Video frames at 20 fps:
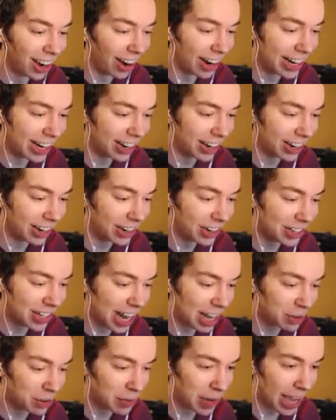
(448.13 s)
All right, here, okay, you, you can
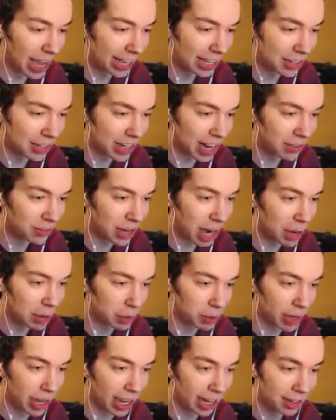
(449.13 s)
died. have it back. You can have your
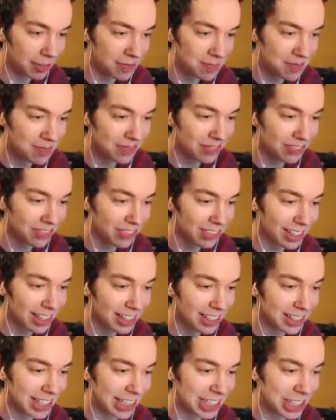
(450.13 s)
apple back. Oh, th thank you,
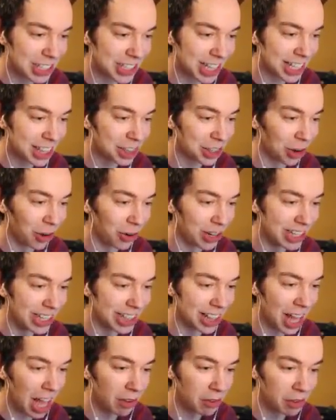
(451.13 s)
friend. Like, just thank like you. throw it in the
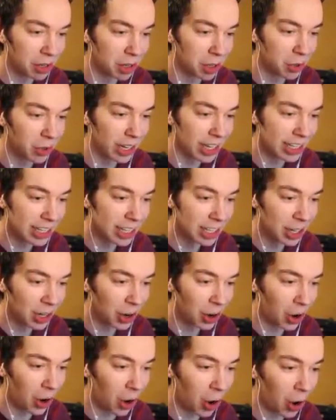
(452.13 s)
lava real quick. Oh,
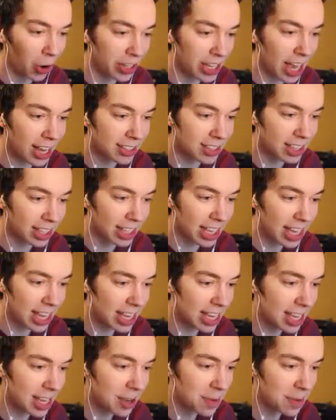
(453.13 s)
oh yes, there. the key.